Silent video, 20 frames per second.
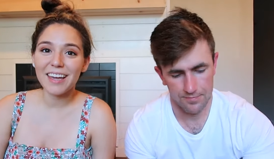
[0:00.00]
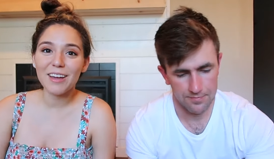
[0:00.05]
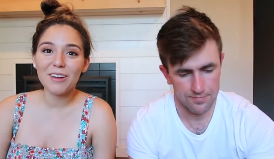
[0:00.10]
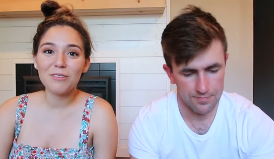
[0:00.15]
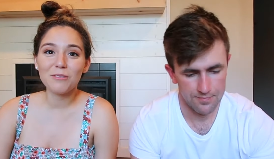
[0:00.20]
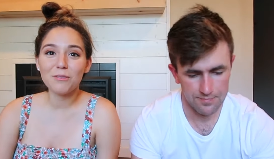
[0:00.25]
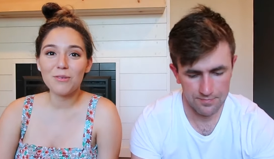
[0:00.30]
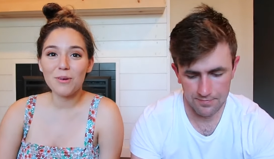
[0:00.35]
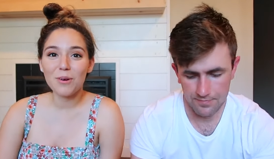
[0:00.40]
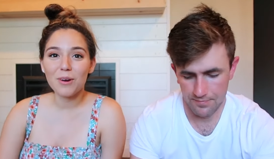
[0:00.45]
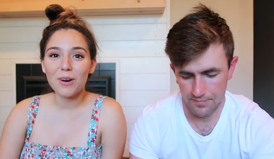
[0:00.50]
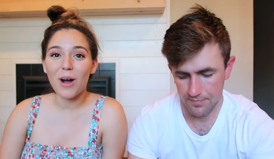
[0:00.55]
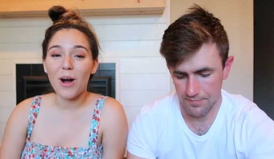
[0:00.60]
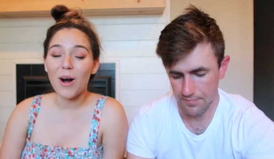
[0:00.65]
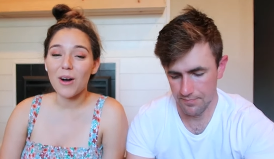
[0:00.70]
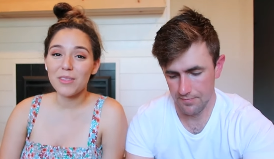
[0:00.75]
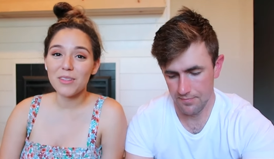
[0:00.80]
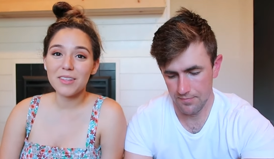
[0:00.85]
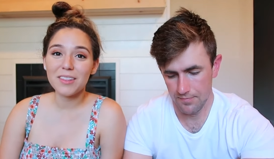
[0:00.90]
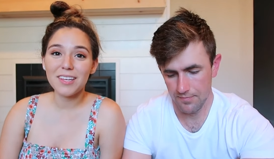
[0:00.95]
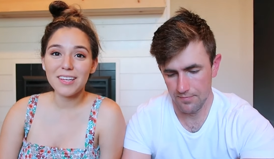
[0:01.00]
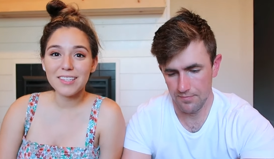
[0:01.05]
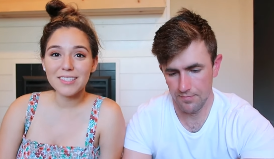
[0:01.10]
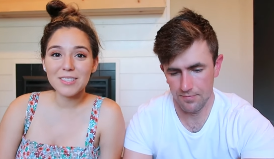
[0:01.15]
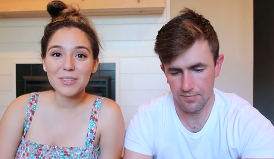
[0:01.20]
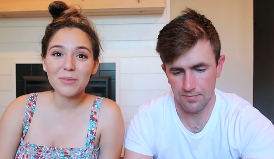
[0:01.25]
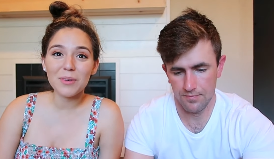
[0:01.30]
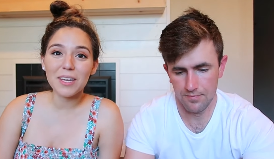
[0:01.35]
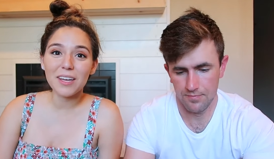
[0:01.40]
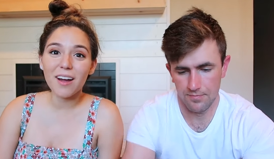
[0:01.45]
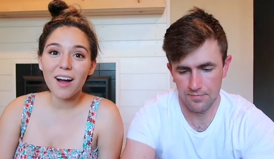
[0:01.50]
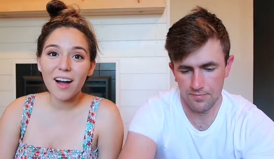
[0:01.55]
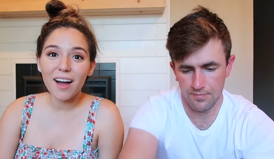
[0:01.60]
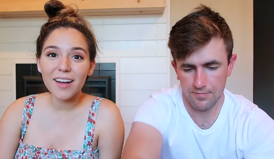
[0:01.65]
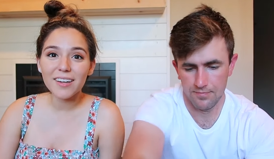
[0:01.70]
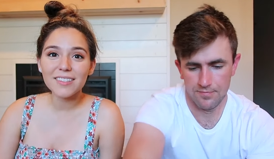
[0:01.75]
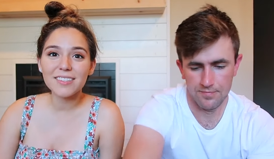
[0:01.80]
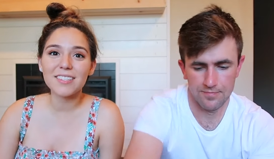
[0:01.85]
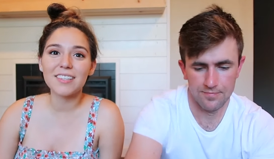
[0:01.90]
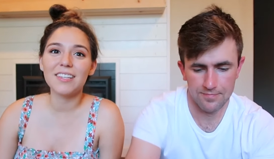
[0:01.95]
Speaker 1: it for all the things that we
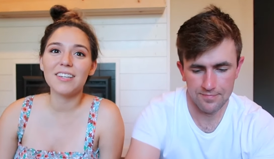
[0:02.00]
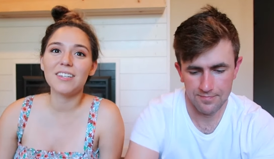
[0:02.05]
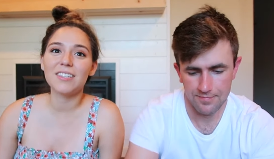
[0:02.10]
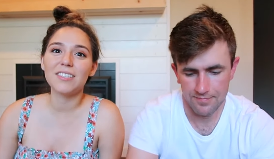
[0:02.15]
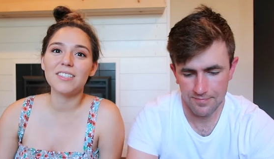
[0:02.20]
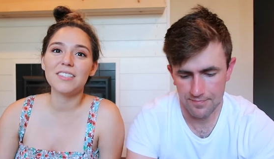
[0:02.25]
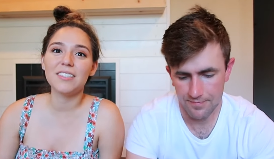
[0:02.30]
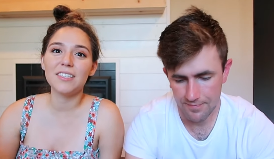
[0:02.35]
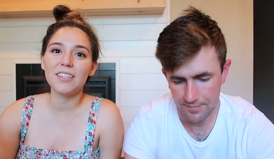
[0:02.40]
got. There's